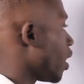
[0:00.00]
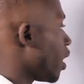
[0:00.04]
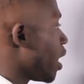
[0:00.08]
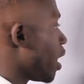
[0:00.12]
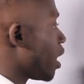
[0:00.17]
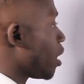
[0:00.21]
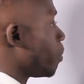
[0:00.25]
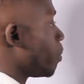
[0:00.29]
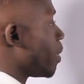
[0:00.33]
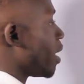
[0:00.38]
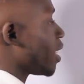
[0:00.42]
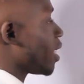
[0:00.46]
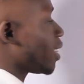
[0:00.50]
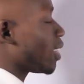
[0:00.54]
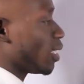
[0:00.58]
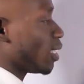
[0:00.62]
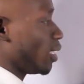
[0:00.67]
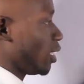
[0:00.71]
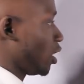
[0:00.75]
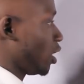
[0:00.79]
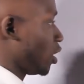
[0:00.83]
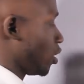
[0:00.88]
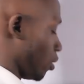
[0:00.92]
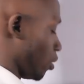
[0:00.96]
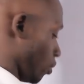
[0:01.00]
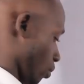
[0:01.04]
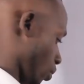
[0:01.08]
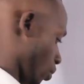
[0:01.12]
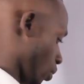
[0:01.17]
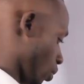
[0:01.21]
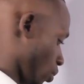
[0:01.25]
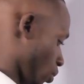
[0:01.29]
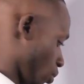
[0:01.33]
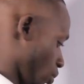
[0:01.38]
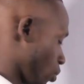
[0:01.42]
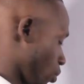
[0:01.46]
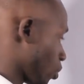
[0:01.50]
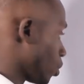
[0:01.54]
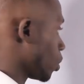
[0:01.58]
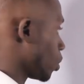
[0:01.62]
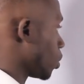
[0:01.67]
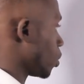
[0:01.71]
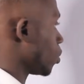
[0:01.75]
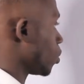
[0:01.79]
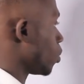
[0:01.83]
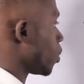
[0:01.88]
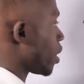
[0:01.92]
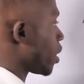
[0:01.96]
And about this,
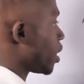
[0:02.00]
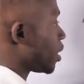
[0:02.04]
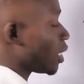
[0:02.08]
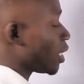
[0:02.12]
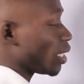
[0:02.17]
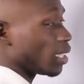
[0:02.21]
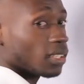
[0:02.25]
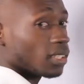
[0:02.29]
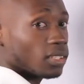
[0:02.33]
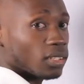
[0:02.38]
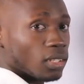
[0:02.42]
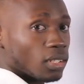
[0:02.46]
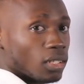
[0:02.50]
what is it?